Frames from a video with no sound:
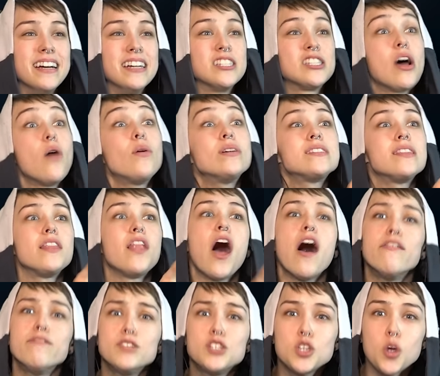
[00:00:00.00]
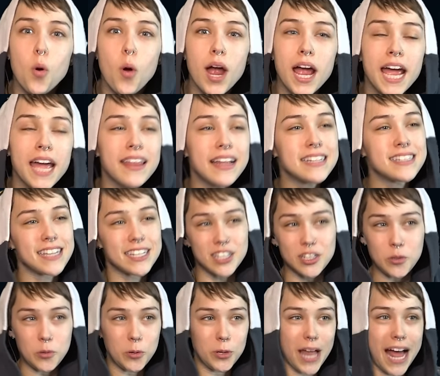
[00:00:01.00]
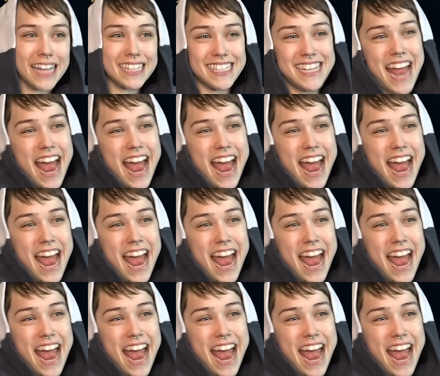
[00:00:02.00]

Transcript: So I always loved Joy, that's such a cool last